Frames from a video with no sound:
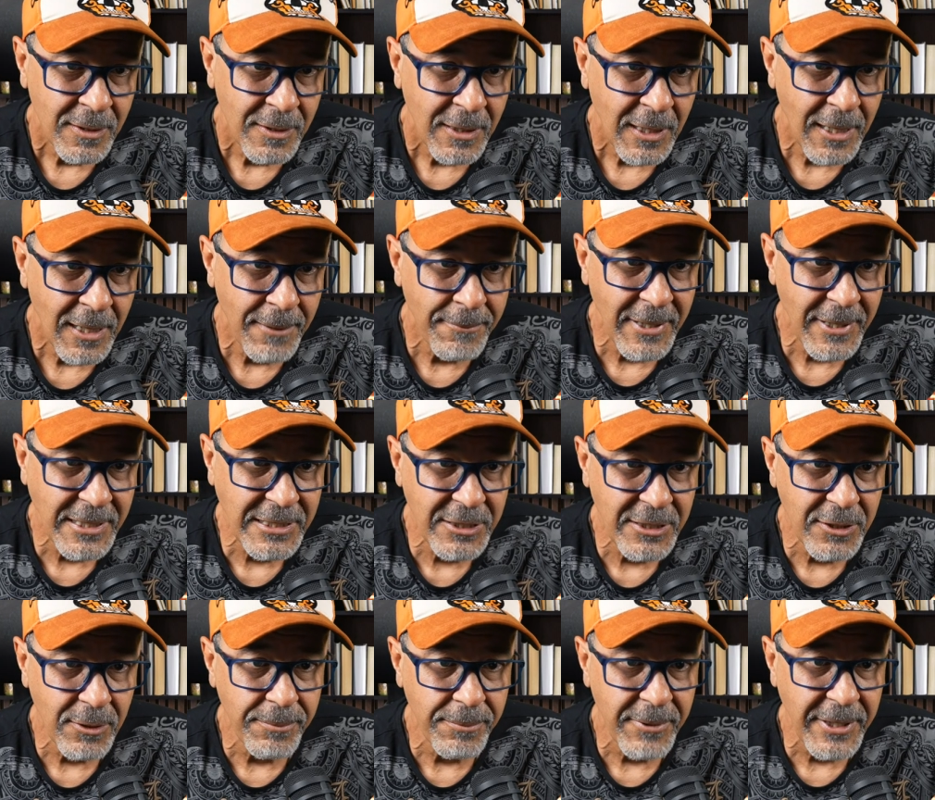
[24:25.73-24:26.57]
Am I
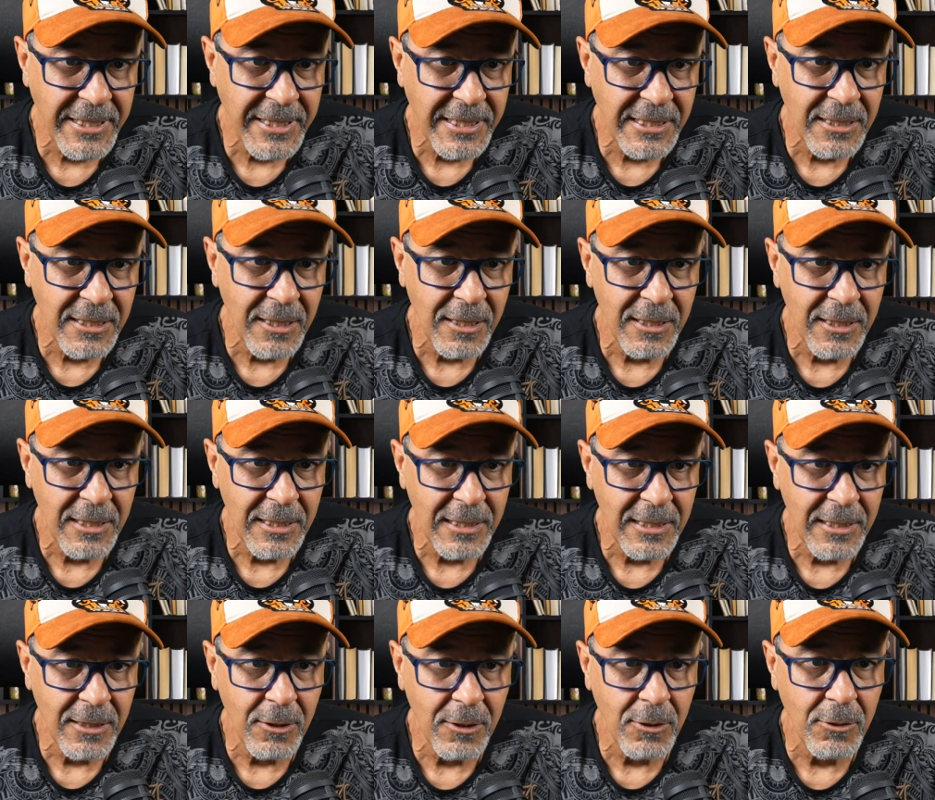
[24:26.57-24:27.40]
still breaking?
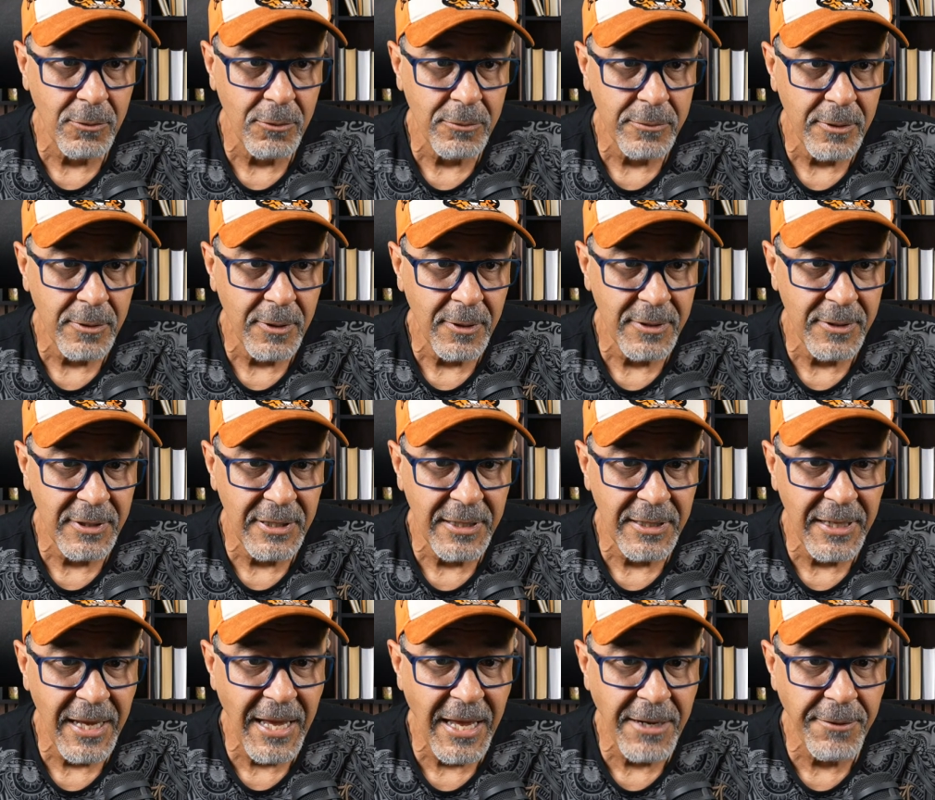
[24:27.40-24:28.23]

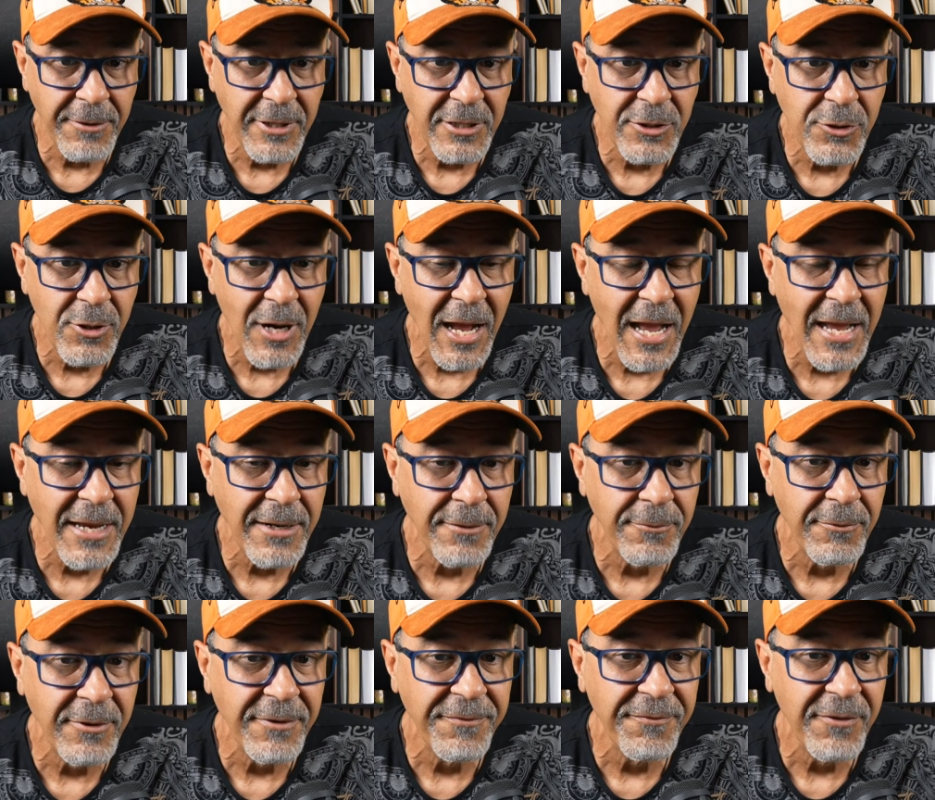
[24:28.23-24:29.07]
Henry, try
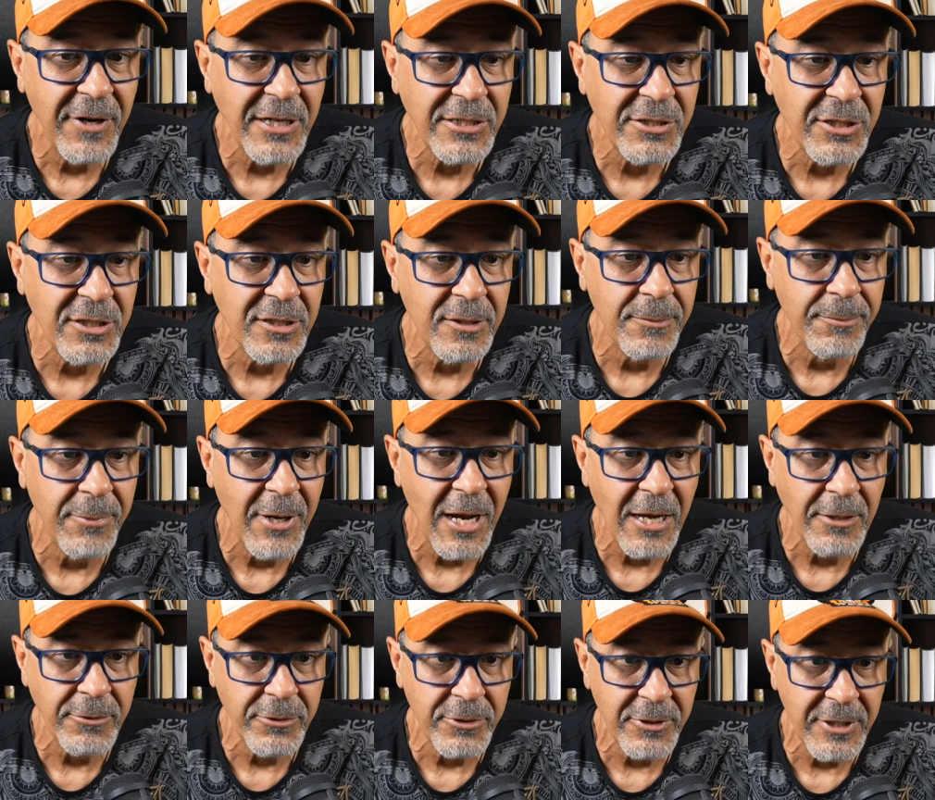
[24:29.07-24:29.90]
refreshing the
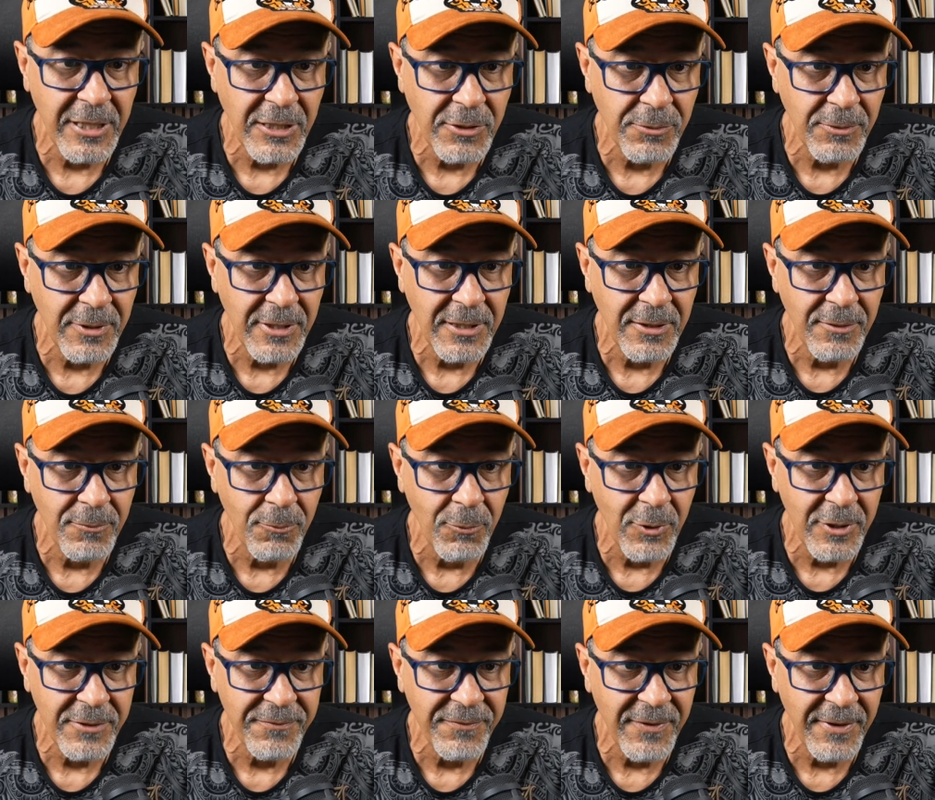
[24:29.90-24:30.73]
browser. That's what
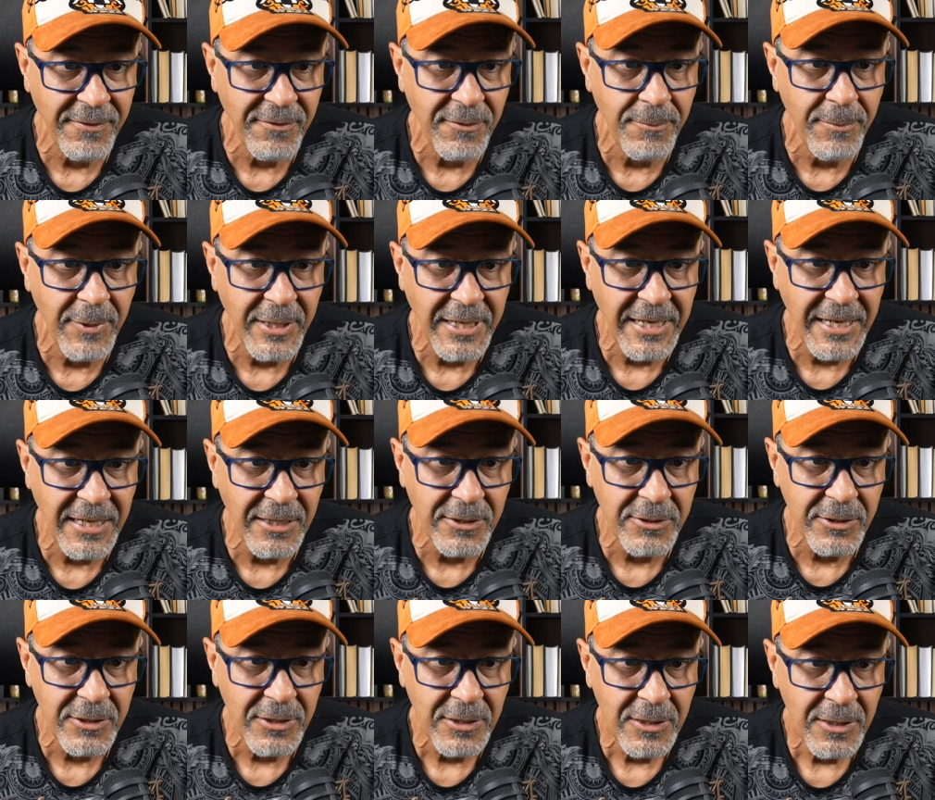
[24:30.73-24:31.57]
worked for everybody else.